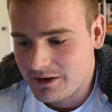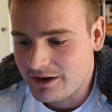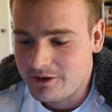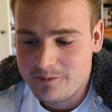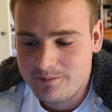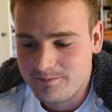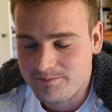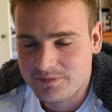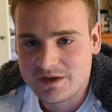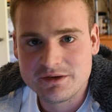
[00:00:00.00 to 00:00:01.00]

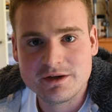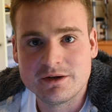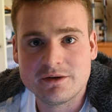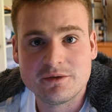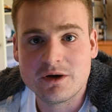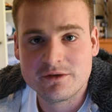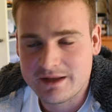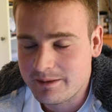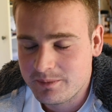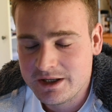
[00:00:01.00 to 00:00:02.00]
Um, uh, of
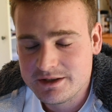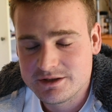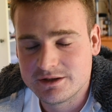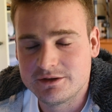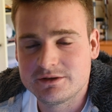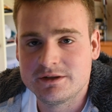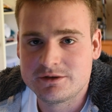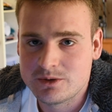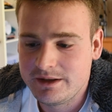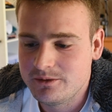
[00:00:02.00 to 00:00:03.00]
that patient, the
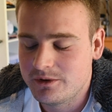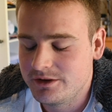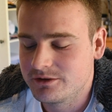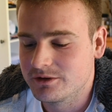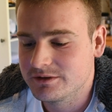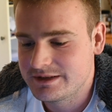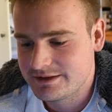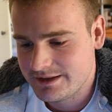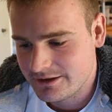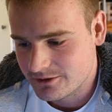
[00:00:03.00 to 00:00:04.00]
21 year old
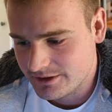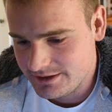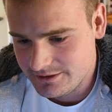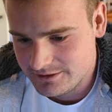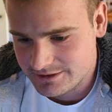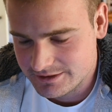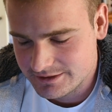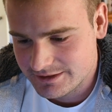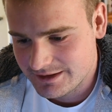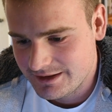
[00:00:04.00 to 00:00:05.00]
steroid users.